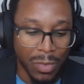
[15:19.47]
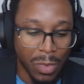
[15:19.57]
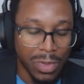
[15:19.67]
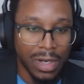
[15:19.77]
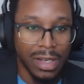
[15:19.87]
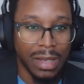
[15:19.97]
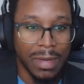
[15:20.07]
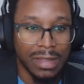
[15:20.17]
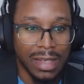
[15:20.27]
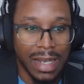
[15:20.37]
and when we're talking
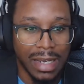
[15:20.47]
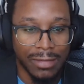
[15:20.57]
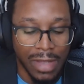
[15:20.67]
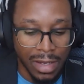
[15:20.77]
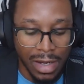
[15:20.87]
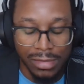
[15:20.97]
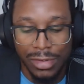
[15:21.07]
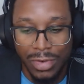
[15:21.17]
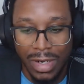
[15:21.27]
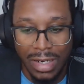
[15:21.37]
about the kind of
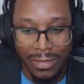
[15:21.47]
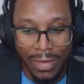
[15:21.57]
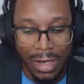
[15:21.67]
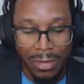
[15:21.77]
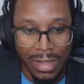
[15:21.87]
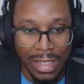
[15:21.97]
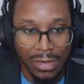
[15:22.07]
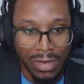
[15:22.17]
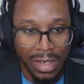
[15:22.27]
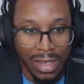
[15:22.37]
concentrated environment that
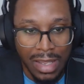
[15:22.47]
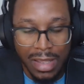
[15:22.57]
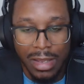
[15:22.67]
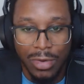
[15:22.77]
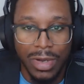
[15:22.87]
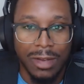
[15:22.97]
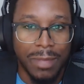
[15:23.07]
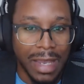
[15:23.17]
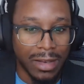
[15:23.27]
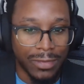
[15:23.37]
you need creative
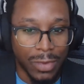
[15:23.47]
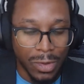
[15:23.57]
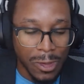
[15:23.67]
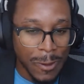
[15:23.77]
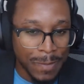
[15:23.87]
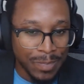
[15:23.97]
back and forth